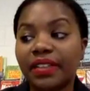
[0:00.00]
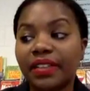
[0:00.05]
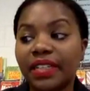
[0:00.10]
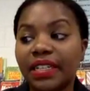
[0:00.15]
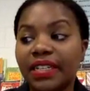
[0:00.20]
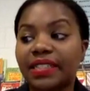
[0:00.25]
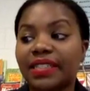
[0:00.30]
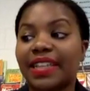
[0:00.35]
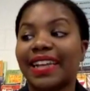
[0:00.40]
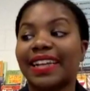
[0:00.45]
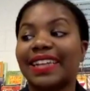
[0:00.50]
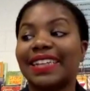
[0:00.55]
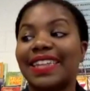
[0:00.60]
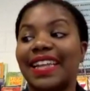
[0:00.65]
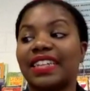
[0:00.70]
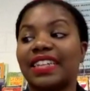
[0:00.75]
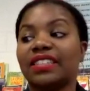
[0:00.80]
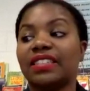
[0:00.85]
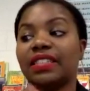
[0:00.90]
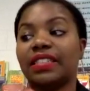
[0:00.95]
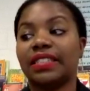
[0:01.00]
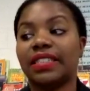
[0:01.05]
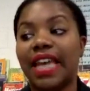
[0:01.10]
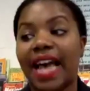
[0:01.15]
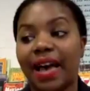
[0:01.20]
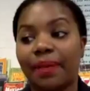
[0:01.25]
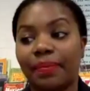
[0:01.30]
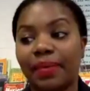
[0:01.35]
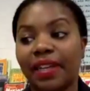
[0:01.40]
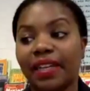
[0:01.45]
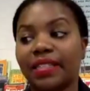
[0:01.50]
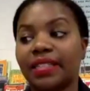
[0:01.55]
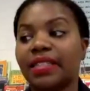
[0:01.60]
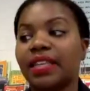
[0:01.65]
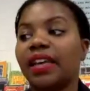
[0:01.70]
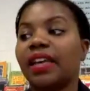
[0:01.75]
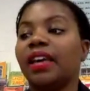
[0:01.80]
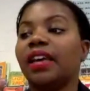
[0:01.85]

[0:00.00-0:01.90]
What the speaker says: list that connects to the topics,